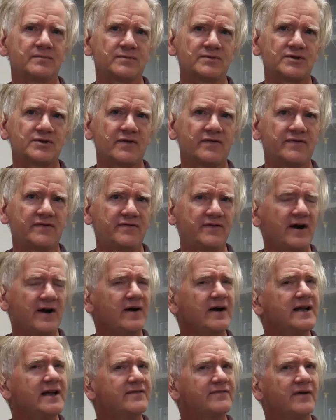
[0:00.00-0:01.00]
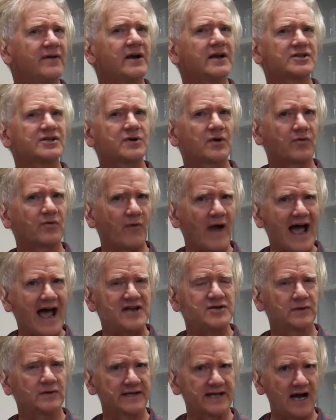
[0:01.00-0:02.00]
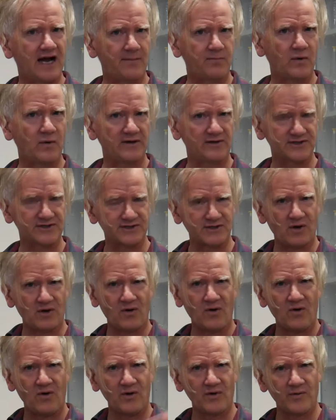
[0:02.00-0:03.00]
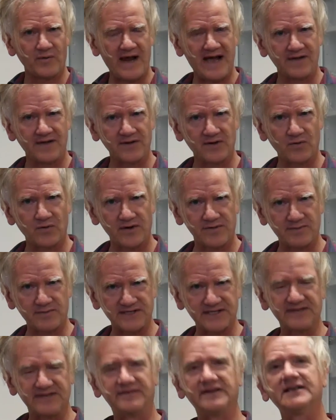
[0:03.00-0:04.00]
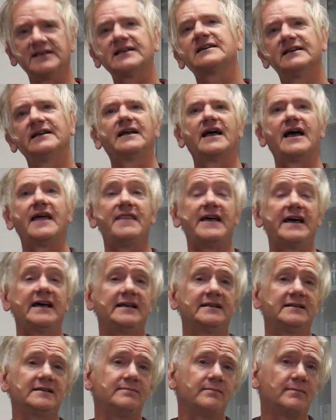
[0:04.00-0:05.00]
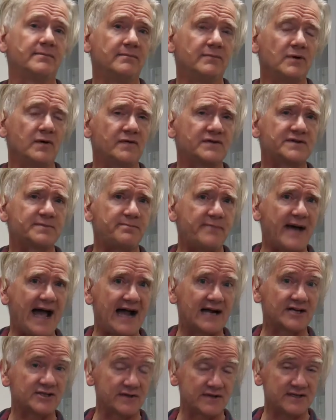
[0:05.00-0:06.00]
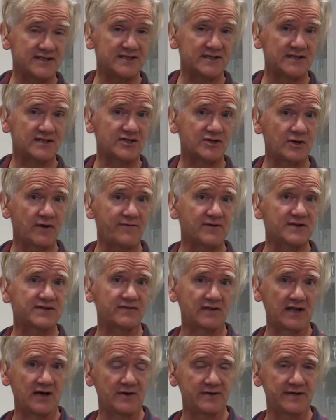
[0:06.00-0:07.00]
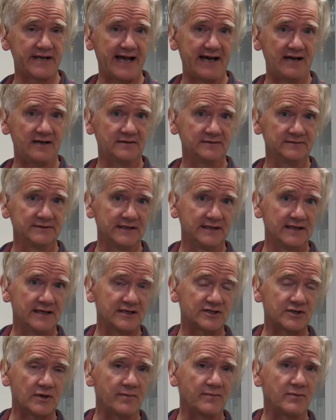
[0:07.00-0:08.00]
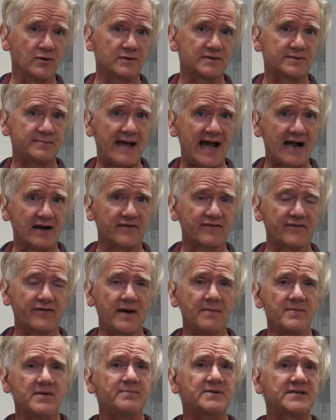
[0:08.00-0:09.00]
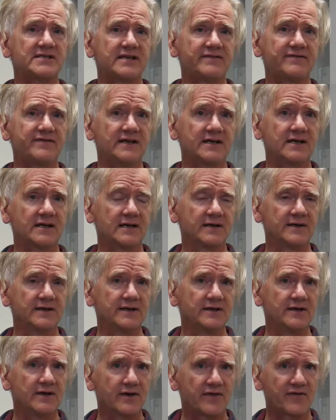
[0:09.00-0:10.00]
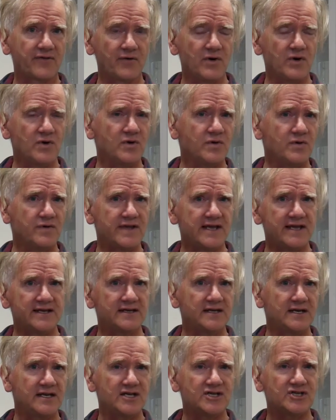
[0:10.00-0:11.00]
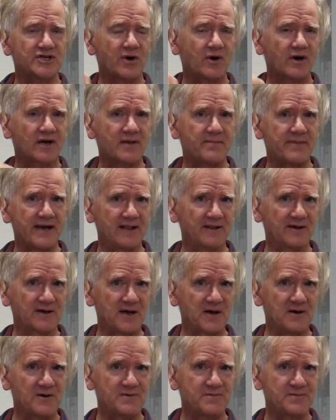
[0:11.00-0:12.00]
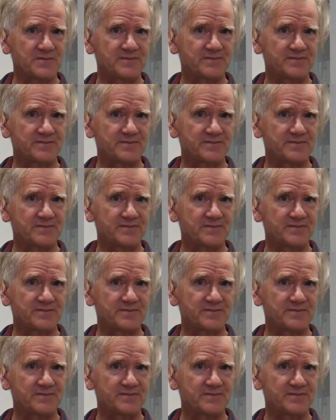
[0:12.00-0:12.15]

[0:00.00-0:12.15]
sort of very sort of gradually upwells all around the North Pacific and then moves back. So this is the surface flow now. So it moves back from the Pacific through the Indonesian archipelago,